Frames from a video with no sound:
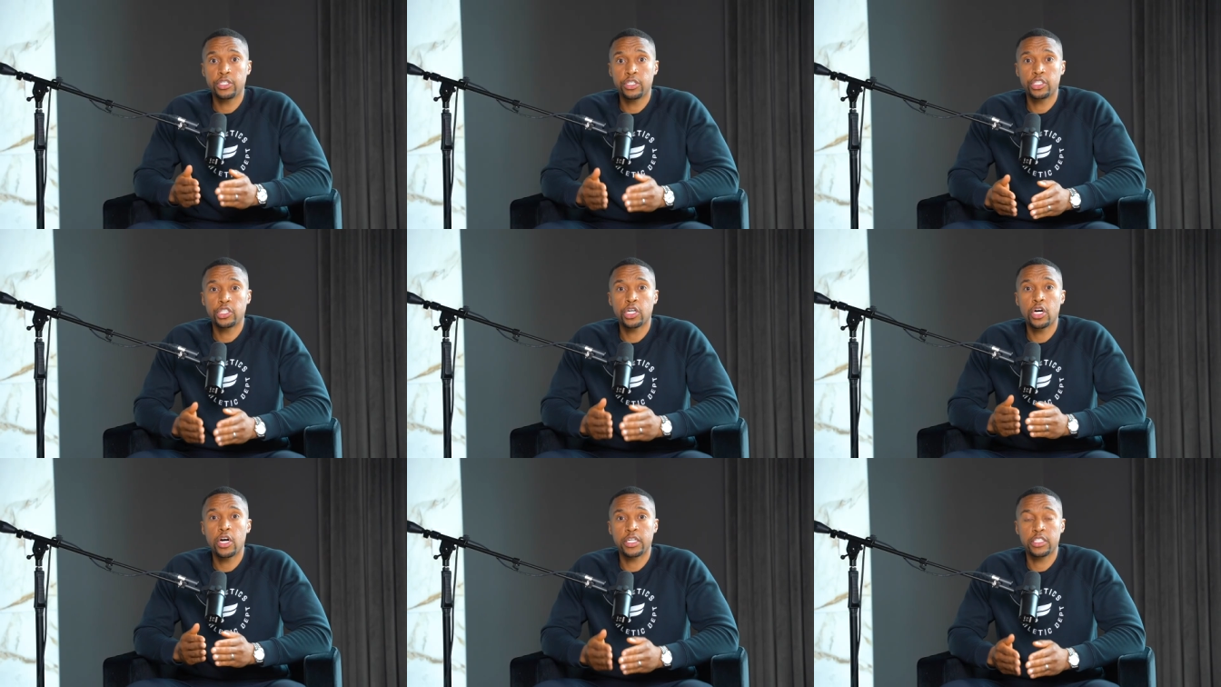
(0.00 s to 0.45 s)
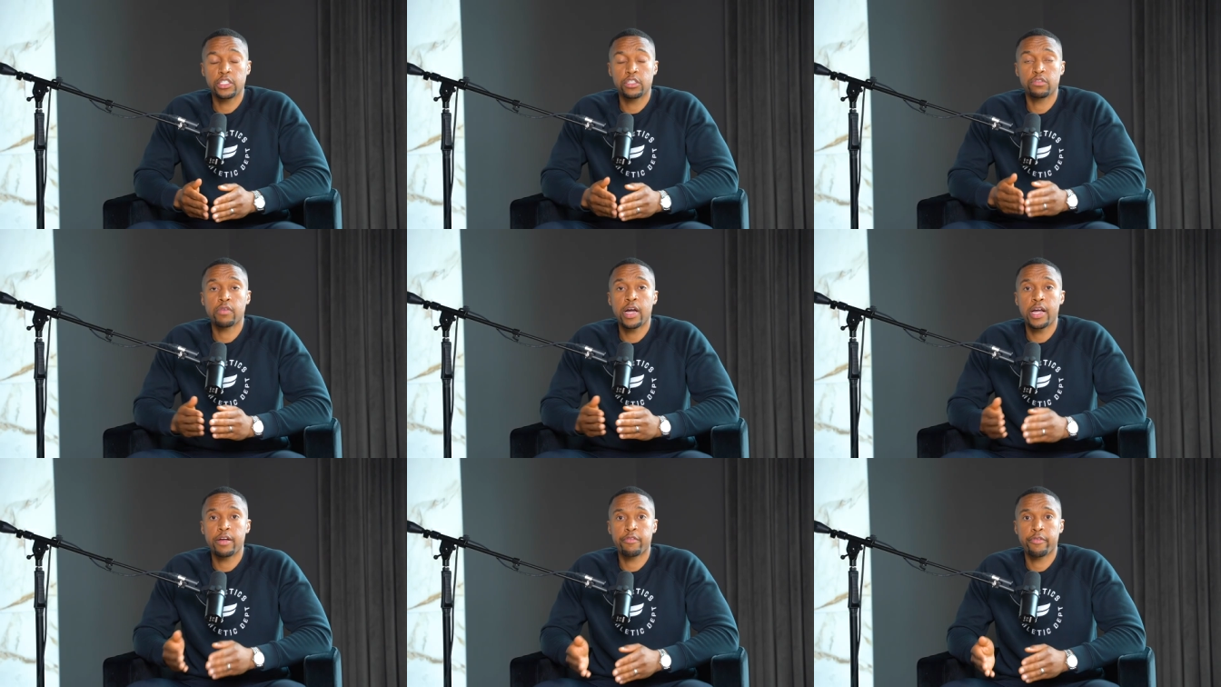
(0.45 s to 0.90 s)
you're charging the
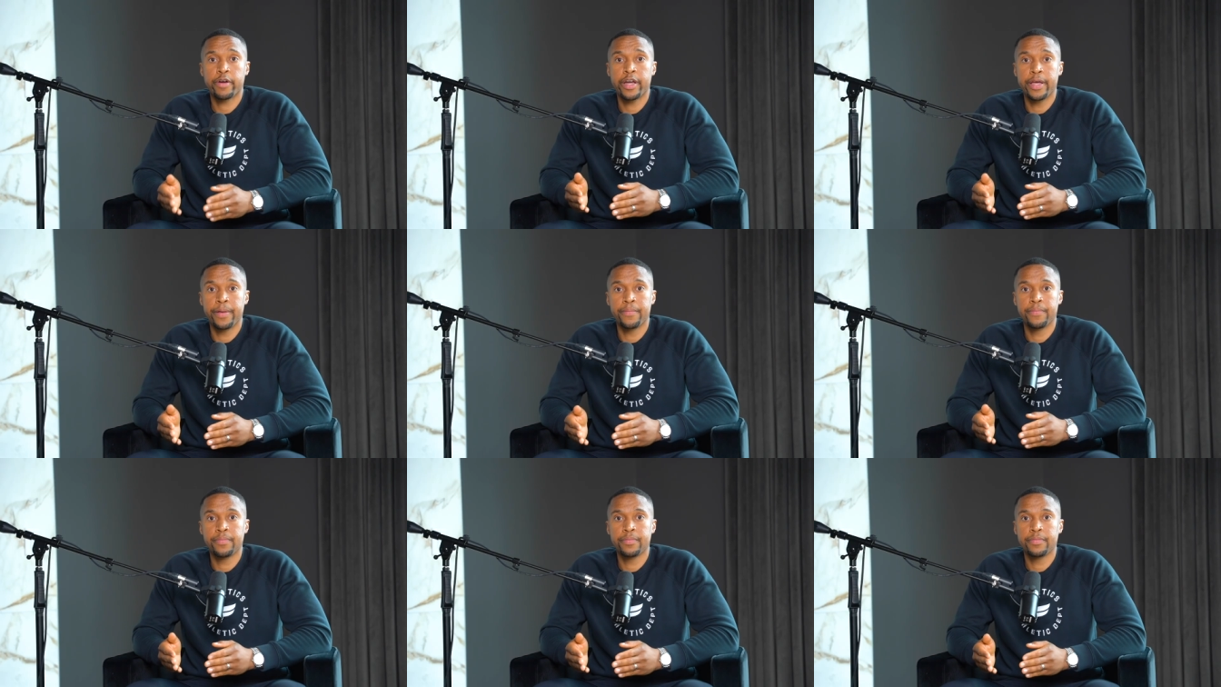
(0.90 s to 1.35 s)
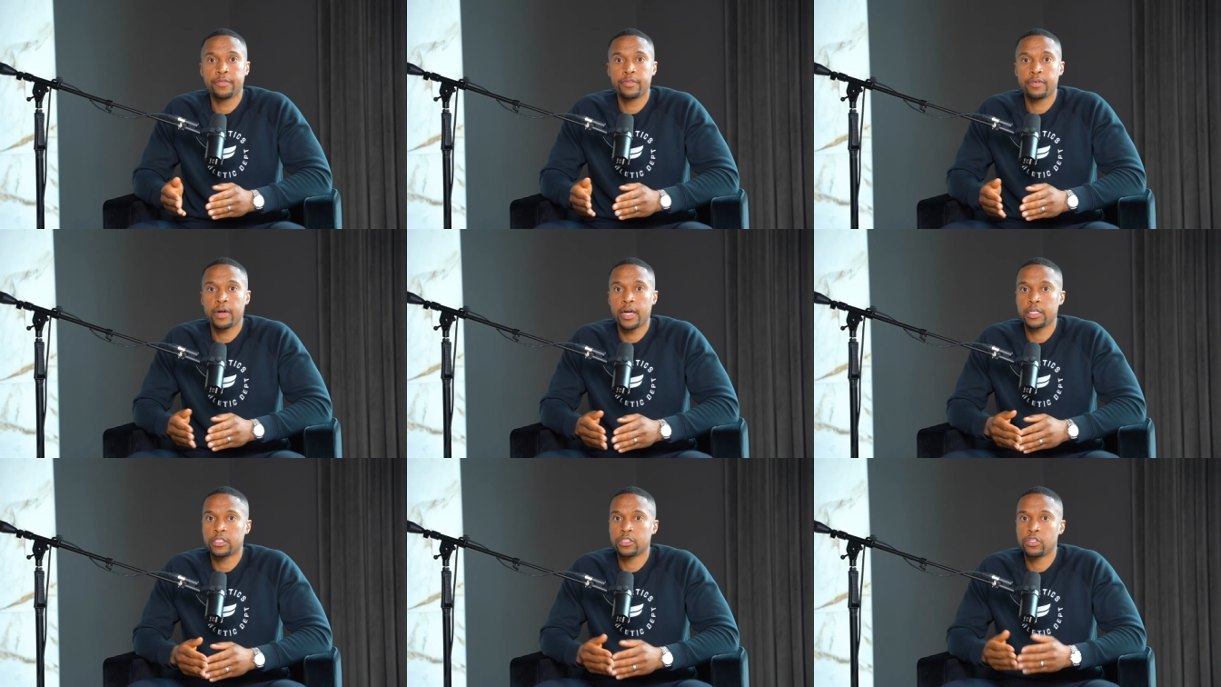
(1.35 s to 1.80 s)
right rent.
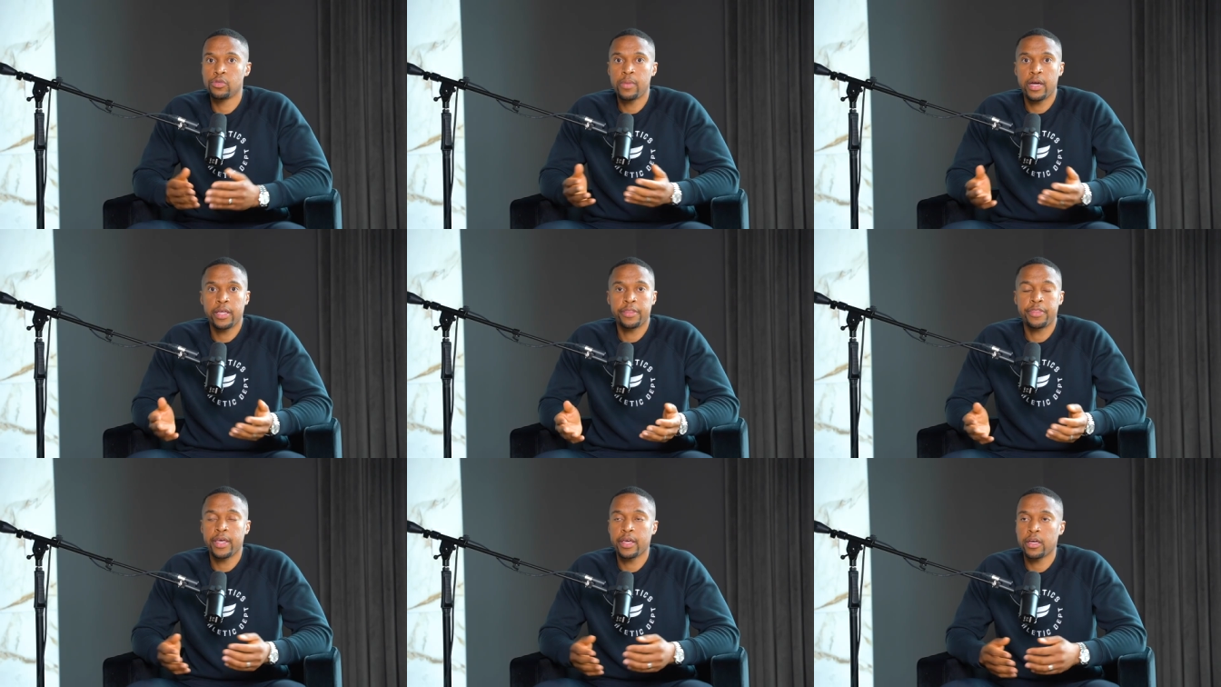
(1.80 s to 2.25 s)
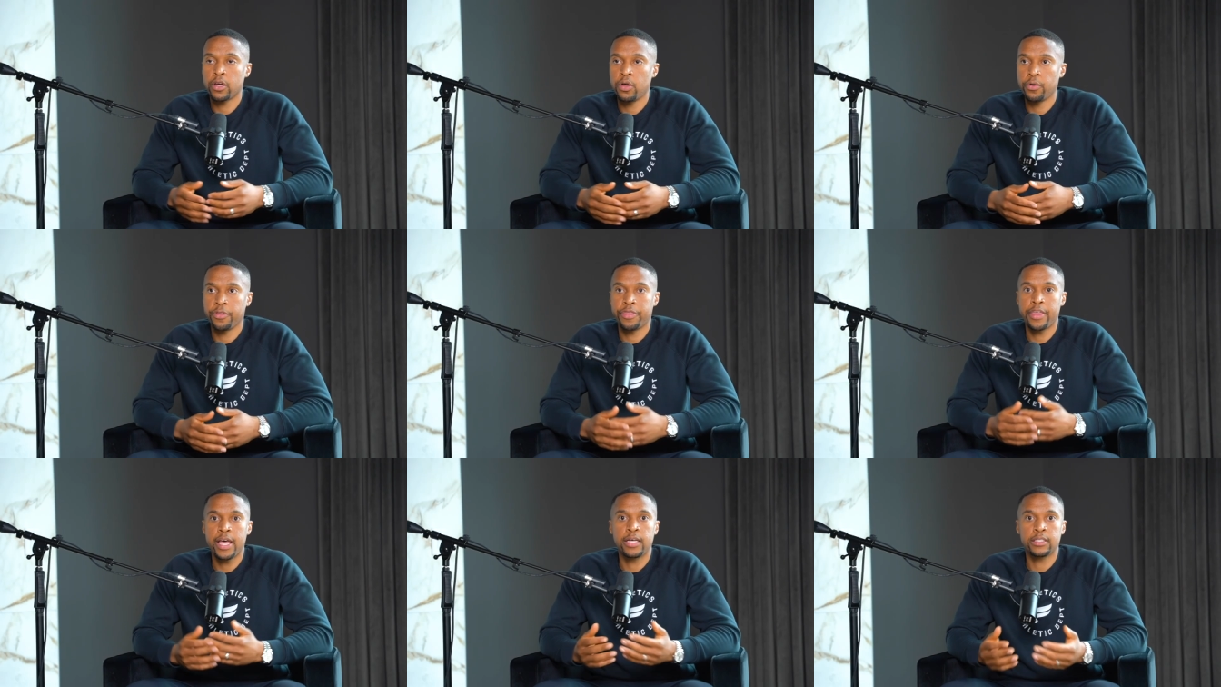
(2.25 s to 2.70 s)
Right. So you might think,
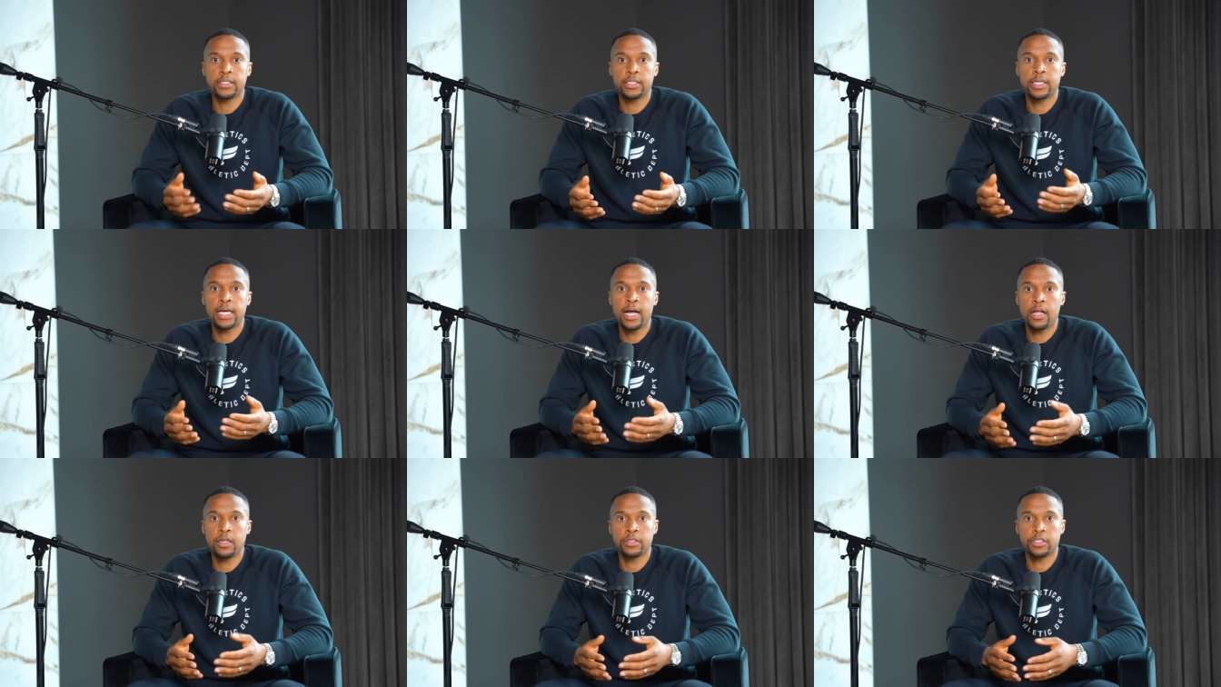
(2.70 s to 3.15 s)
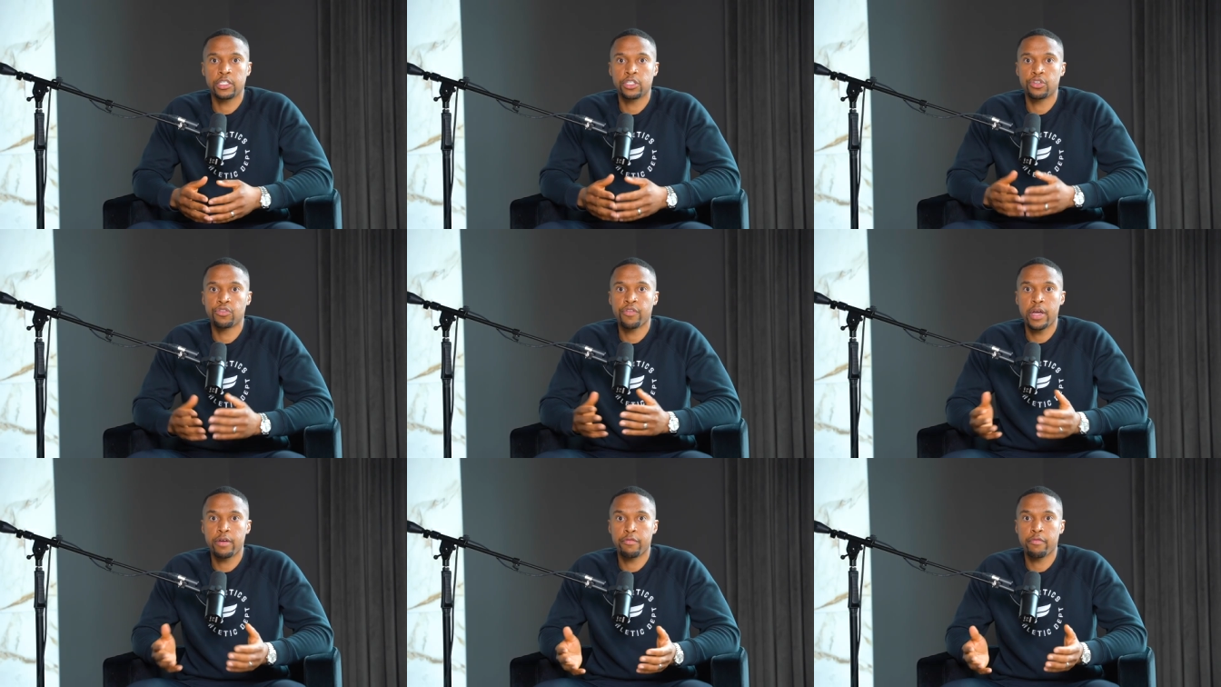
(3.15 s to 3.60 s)
oh, thousand dollars is
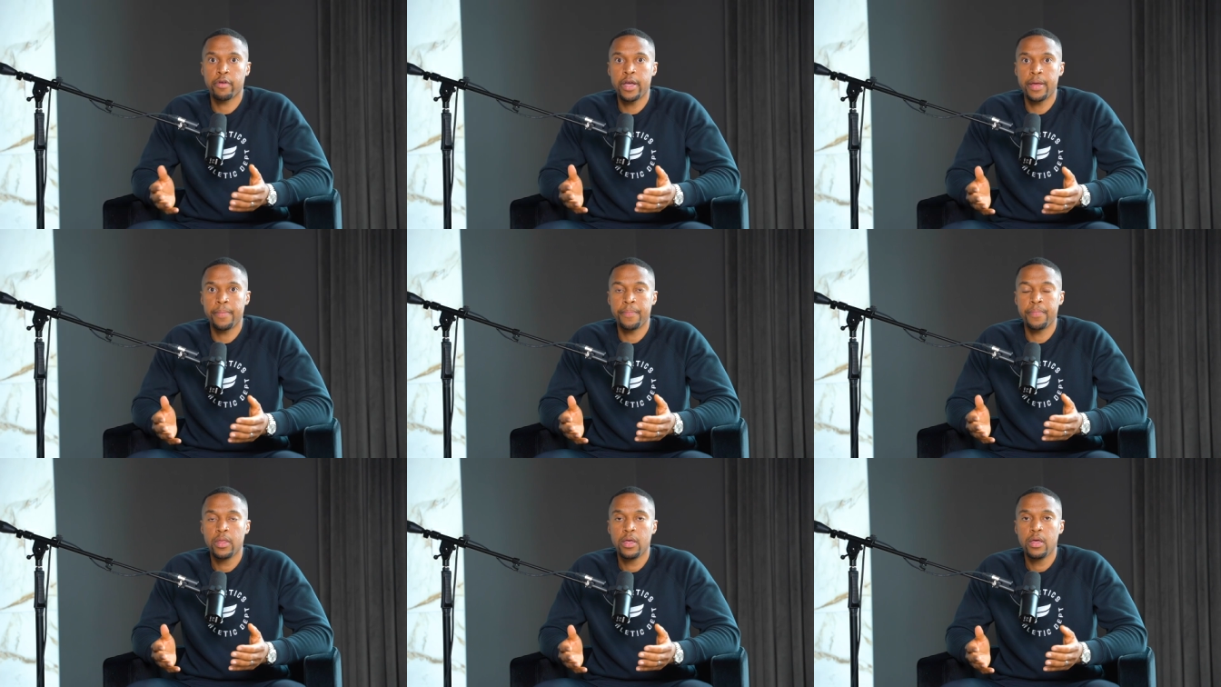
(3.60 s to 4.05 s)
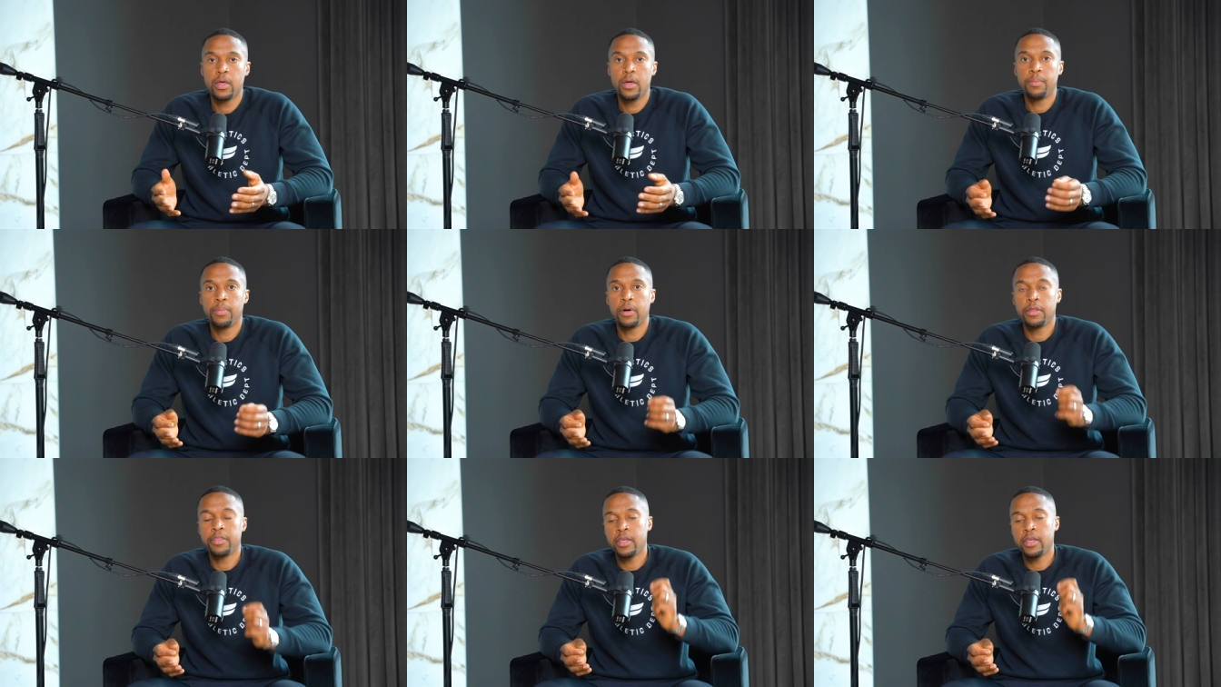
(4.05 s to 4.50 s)
great rent, but